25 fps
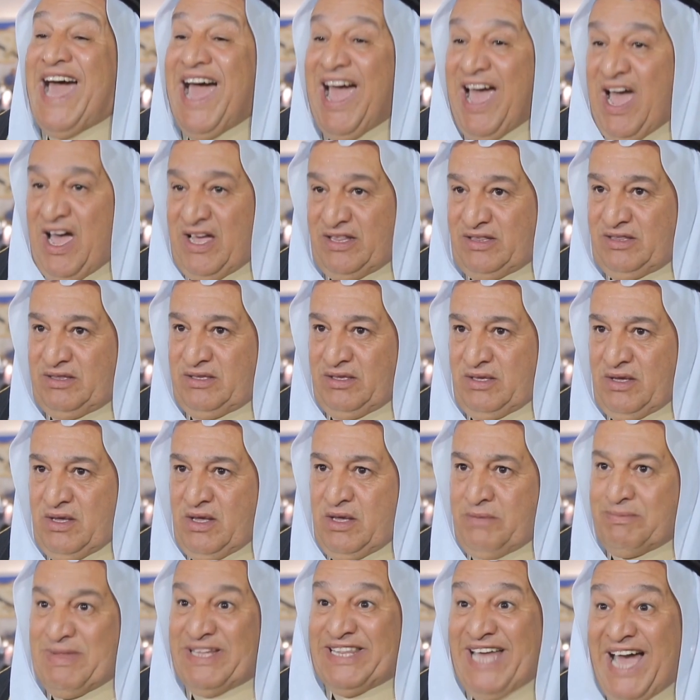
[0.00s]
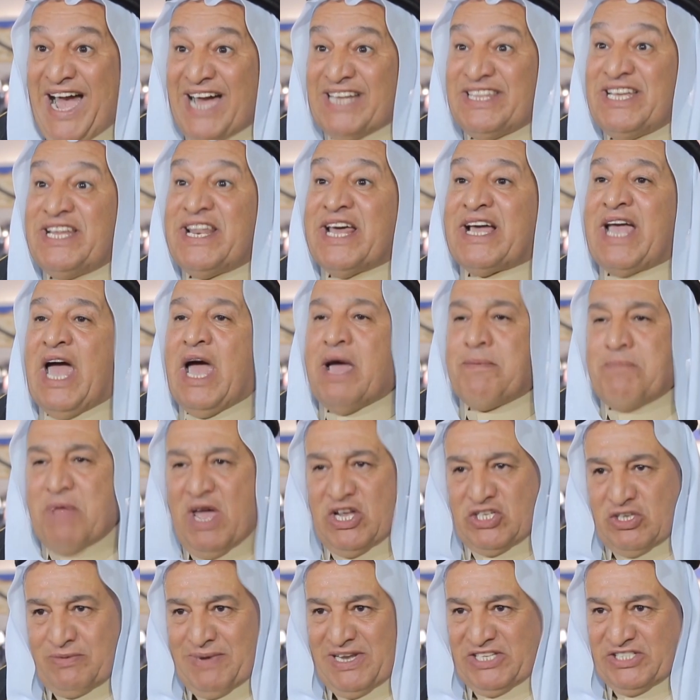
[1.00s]
forward these projects with
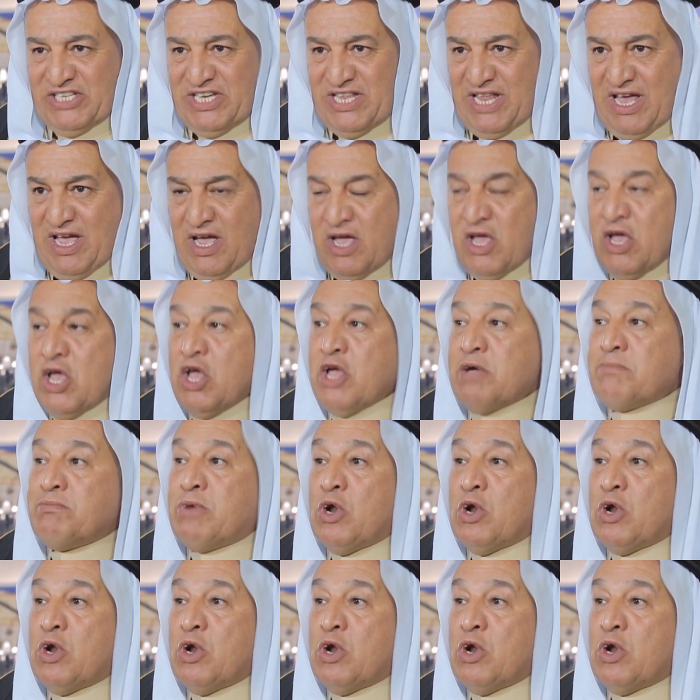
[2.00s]
all our might.